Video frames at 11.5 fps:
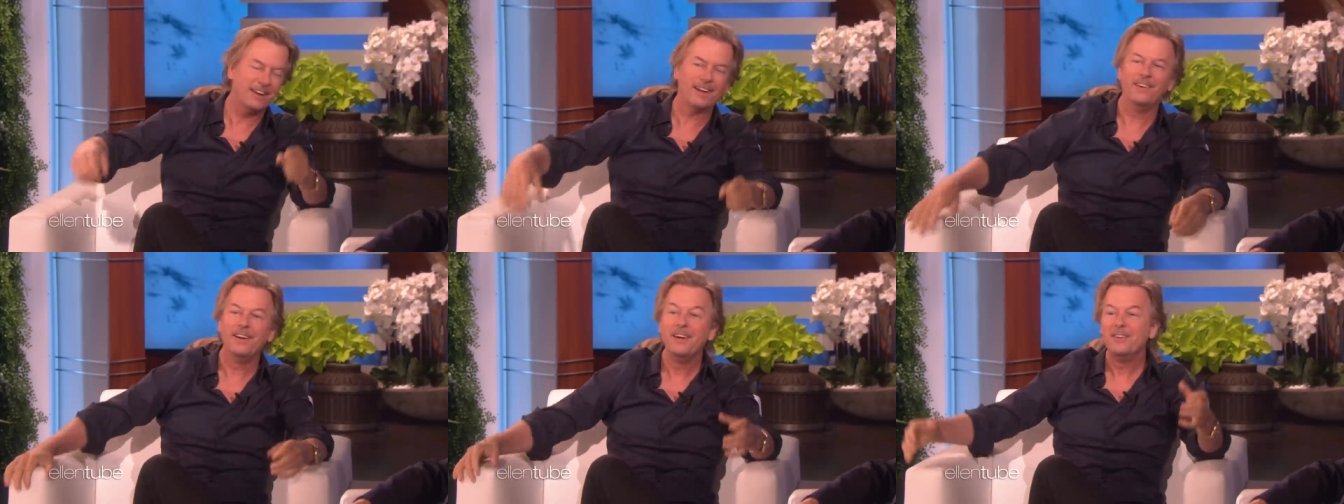her and I
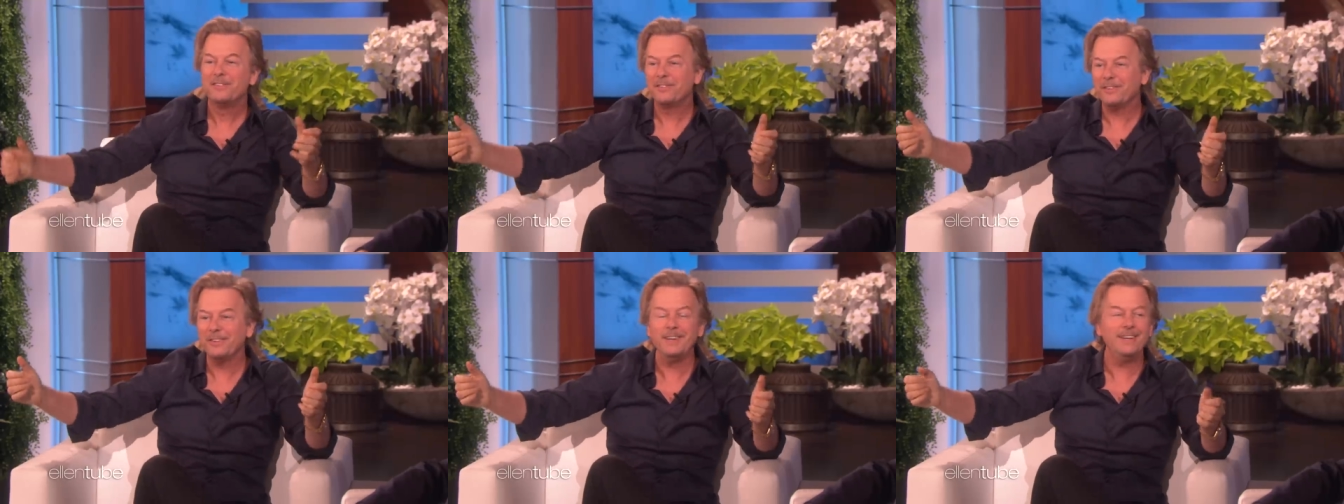go,
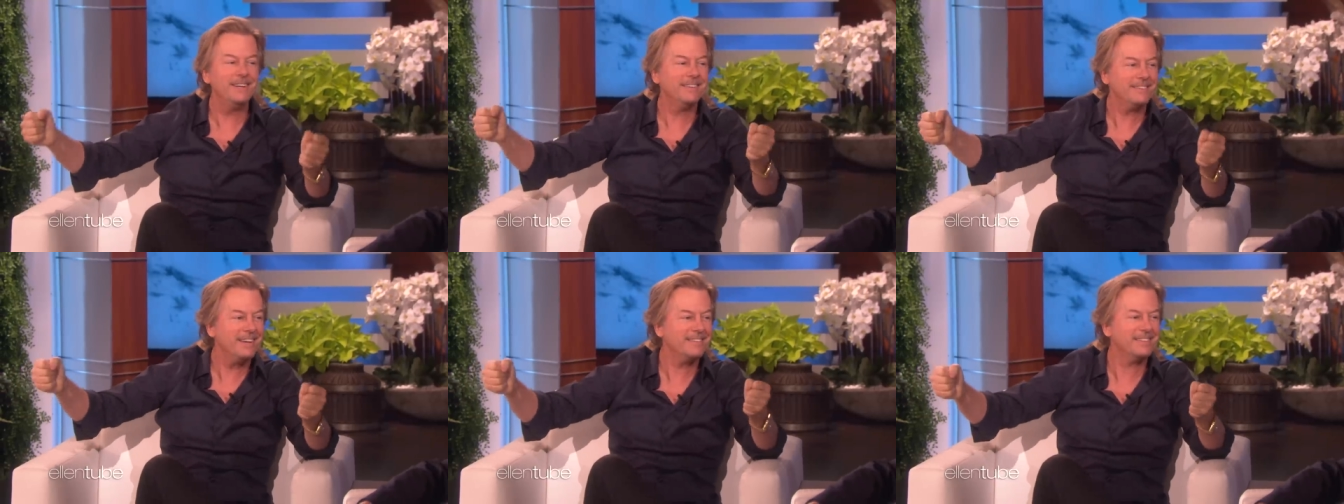Celine,
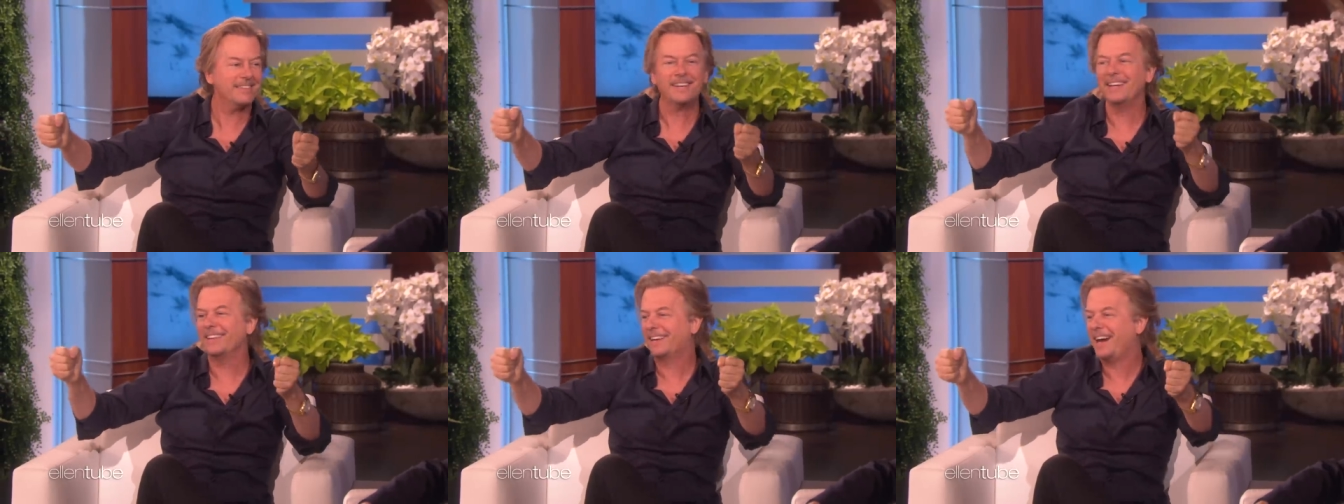it's us
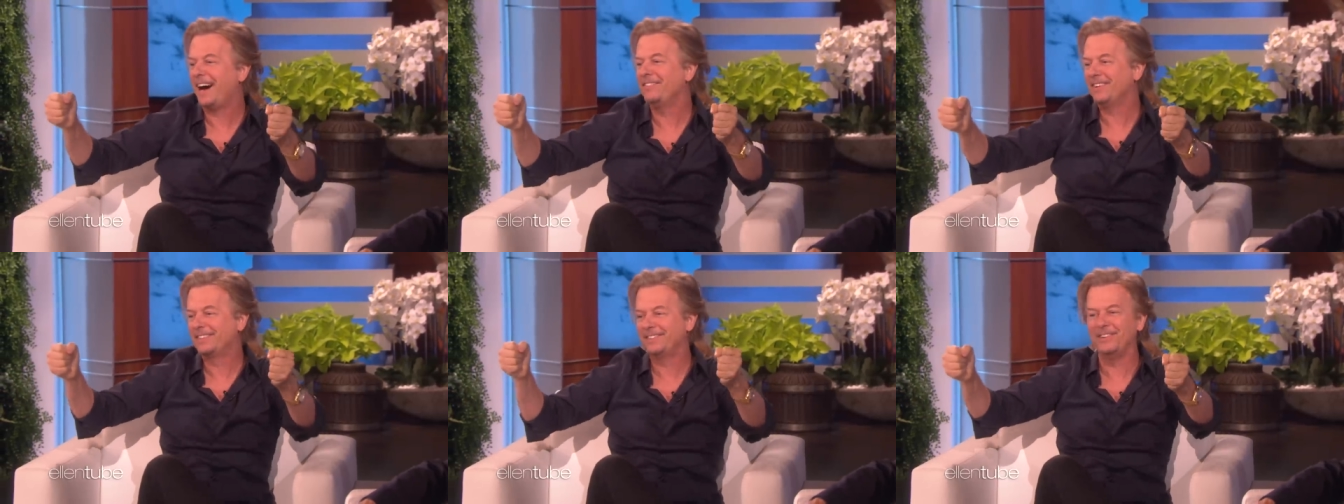again, the
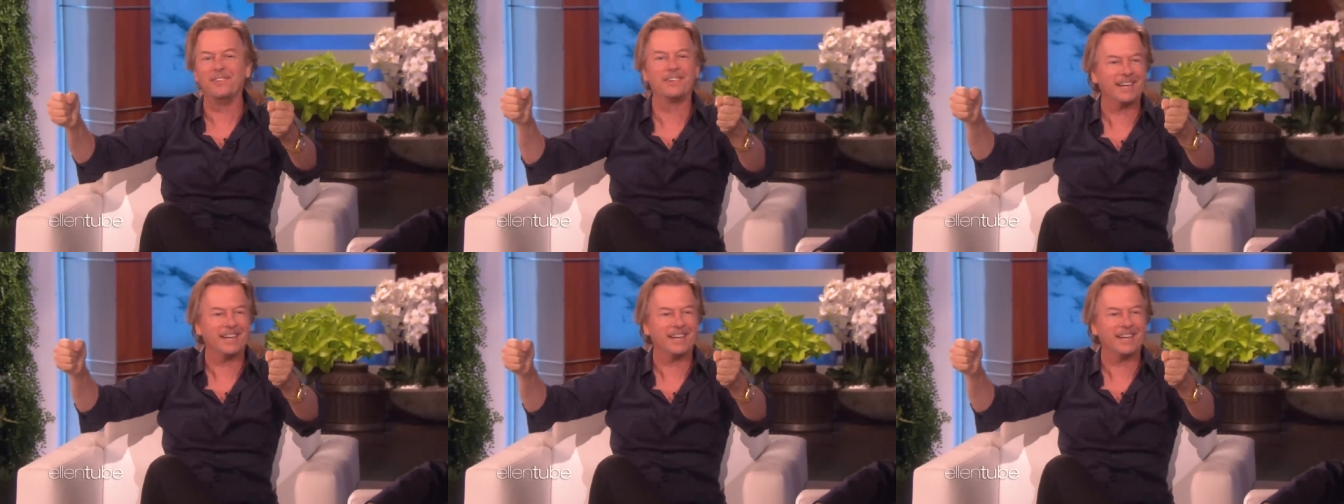comic duo.